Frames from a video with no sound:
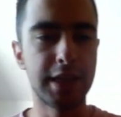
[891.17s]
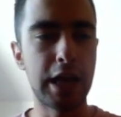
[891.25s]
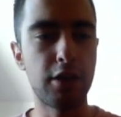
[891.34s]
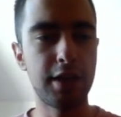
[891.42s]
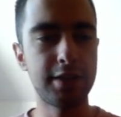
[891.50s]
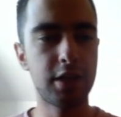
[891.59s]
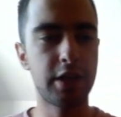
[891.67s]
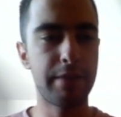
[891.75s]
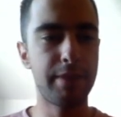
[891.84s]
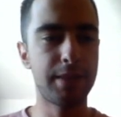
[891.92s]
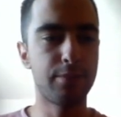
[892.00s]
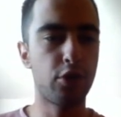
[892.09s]
Now let's learn
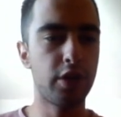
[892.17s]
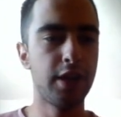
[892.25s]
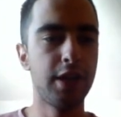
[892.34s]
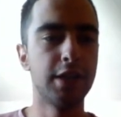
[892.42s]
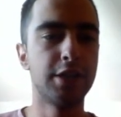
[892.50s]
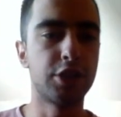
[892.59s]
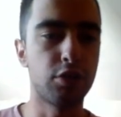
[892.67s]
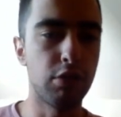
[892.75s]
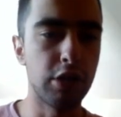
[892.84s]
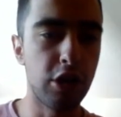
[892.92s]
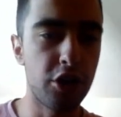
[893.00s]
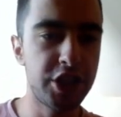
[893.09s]
a bit more.
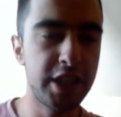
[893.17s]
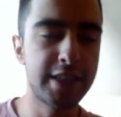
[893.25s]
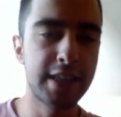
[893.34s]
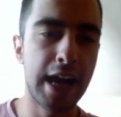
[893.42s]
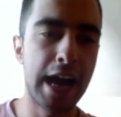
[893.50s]
So logits